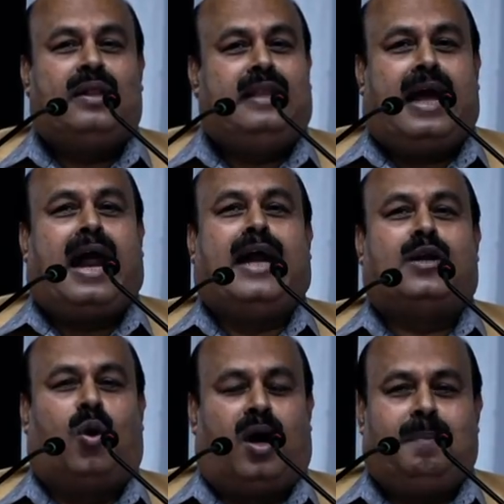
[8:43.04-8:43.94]
there I
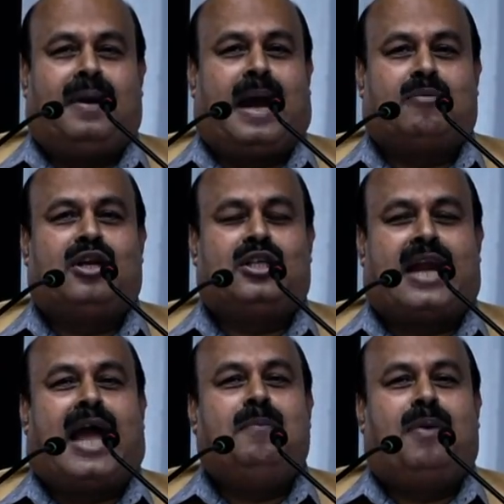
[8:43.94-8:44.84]
told perhaps it is
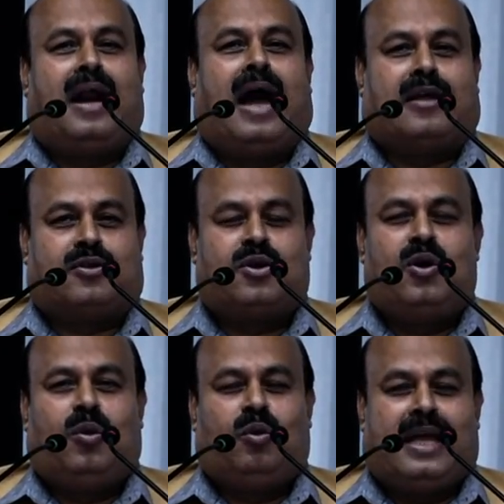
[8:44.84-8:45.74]
time for us
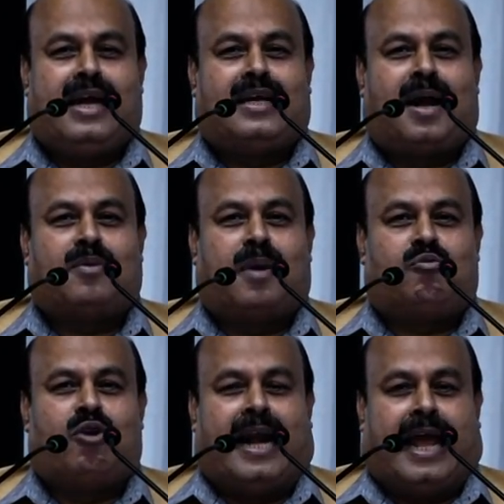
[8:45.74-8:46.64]
to think in terms of
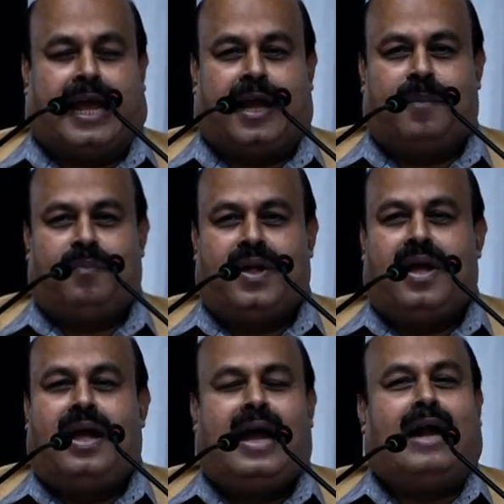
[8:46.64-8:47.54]
trading.
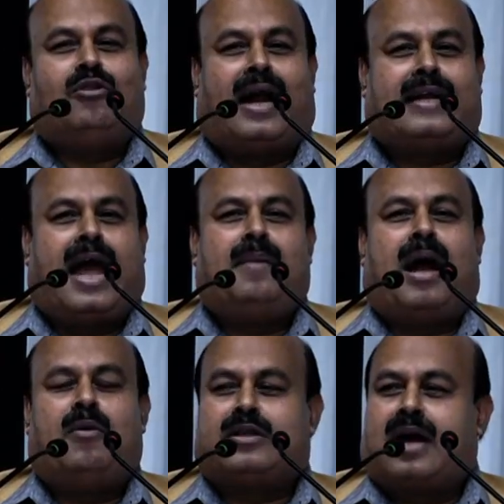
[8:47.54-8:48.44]
And that time
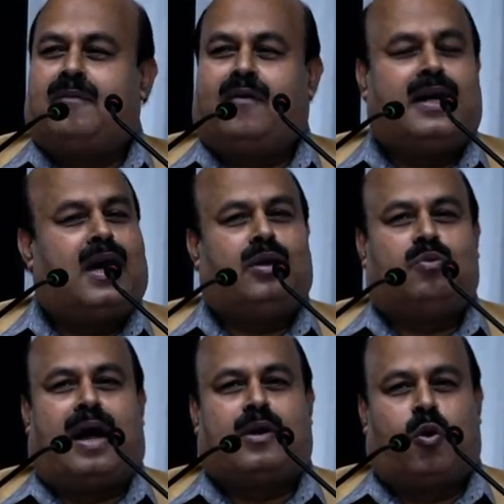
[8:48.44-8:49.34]
I was confronted with
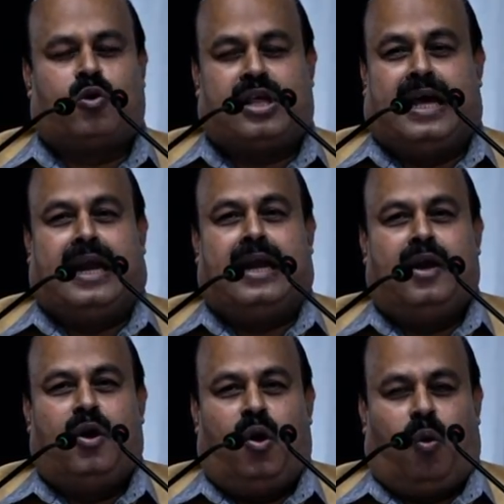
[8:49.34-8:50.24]
one question,
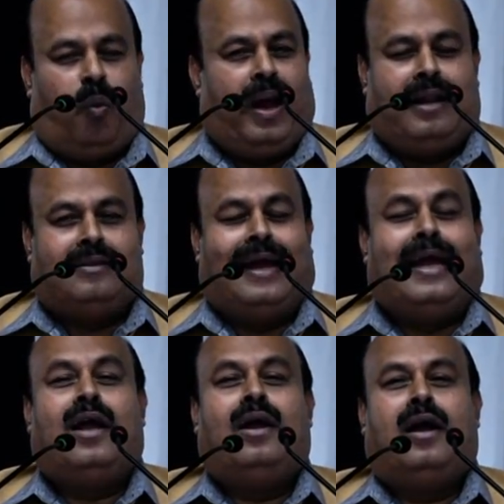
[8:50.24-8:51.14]
will
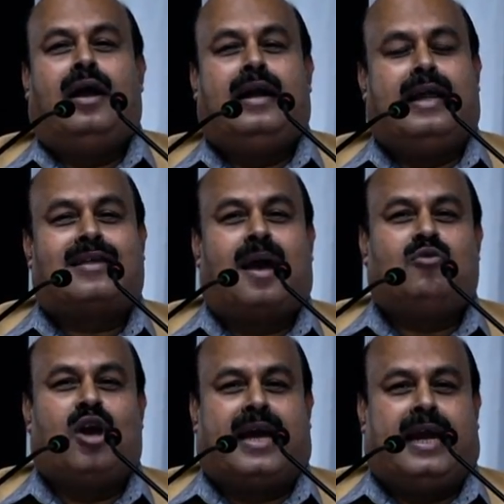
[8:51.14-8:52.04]
the
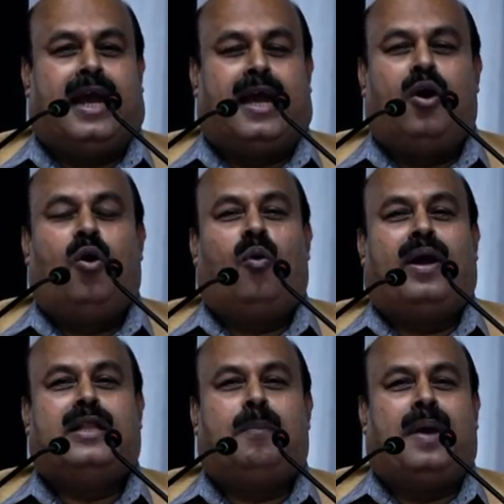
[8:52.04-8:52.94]
discoms agree
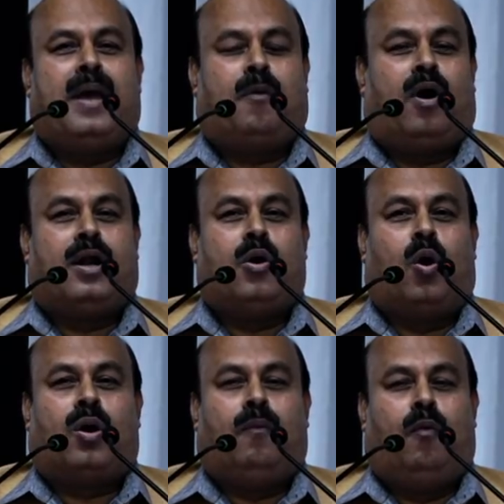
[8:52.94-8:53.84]
when they pay for
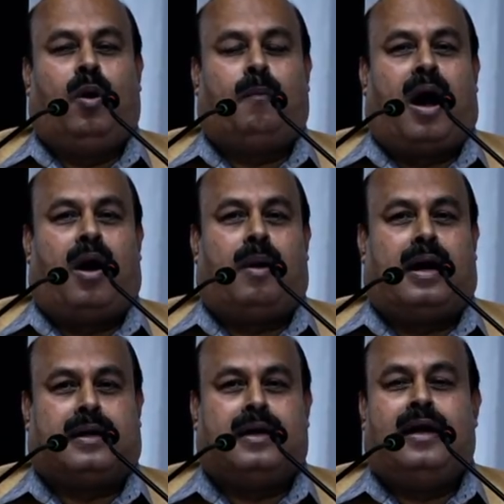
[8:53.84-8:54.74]
your full
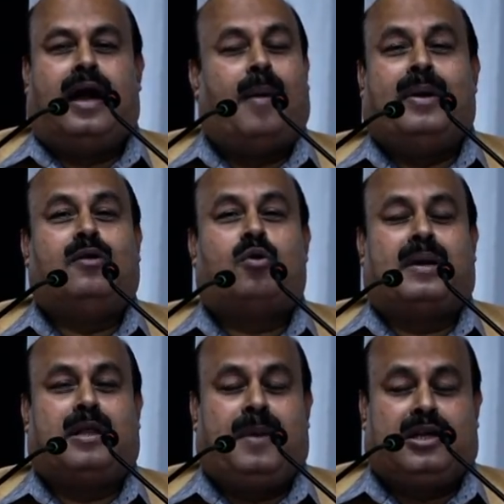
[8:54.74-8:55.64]
power? I mean, this
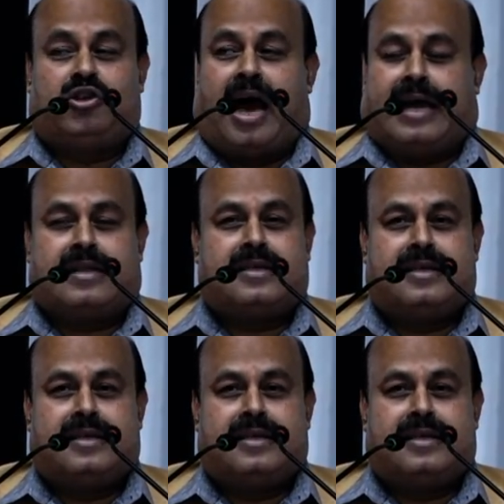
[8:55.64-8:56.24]
was the fixed charge.